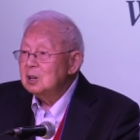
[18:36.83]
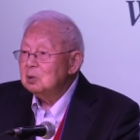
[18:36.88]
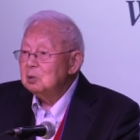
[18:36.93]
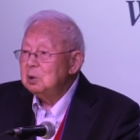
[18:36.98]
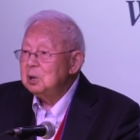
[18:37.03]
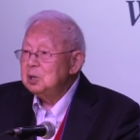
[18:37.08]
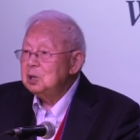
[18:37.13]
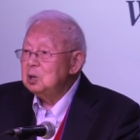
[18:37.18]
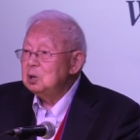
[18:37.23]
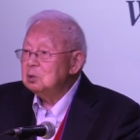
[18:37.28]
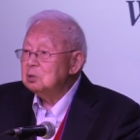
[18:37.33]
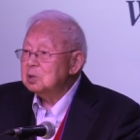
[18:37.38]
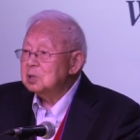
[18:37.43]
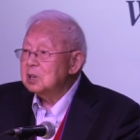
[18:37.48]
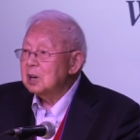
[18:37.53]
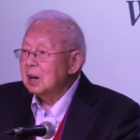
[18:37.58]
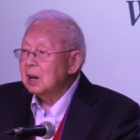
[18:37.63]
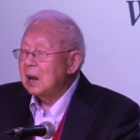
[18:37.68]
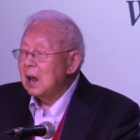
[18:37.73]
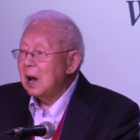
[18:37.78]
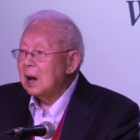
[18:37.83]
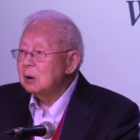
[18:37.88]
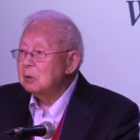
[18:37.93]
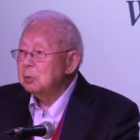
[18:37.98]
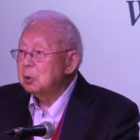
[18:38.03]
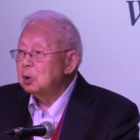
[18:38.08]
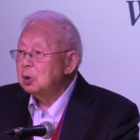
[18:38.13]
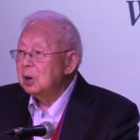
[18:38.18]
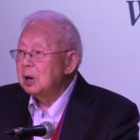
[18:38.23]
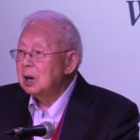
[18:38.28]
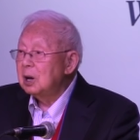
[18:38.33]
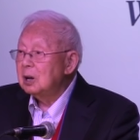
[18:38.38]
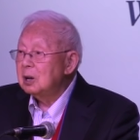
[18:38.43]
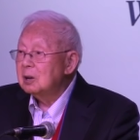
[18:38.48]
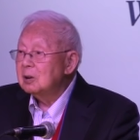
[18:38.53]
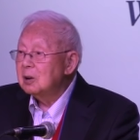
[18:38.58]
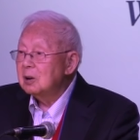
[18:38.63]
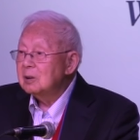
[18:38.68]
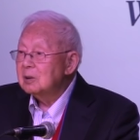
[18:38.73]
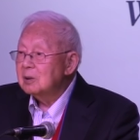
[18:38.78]
We used the library
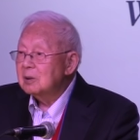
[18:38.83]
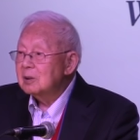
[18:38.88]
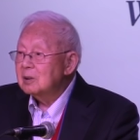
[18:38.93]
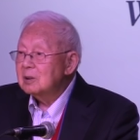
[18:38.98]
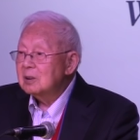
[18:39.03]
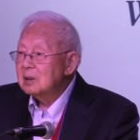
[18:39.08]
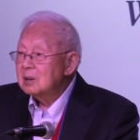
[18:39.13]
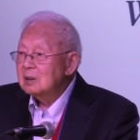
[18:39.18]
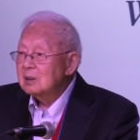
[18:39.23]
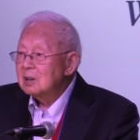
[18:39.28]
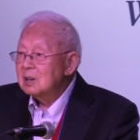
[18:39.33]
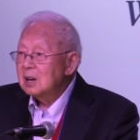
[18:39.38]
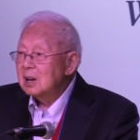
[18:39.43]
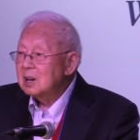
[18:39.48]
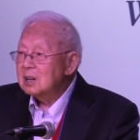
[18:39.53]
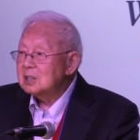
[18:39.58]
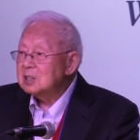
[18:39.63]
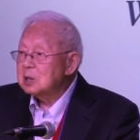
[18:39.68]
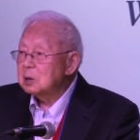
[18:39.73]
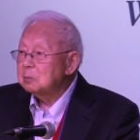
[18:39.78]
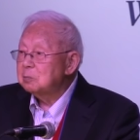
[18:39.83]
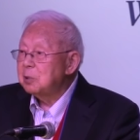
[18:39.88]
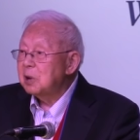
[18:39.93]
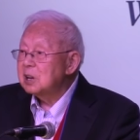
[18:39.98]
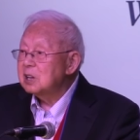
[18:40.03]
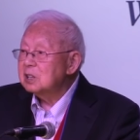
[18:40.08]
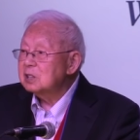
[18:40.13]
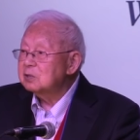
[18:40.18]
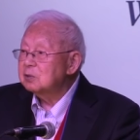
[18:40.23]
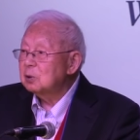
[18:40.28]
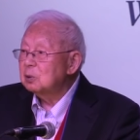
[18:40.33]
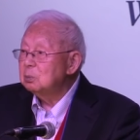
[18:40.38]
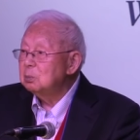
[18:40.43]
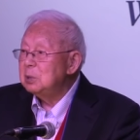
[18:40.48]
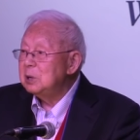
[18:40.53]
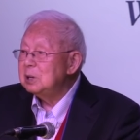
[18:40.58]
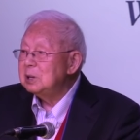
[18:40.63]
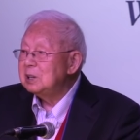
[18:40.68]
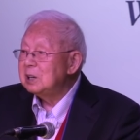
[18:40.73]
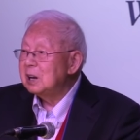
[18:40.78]
as the place for
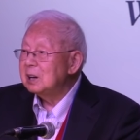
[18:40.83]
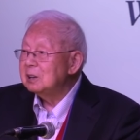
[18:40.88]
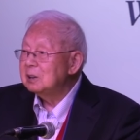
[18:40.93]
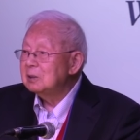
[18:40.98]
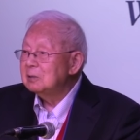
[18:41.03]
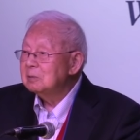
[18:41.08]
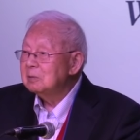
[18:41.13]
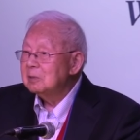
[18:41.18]
meeting.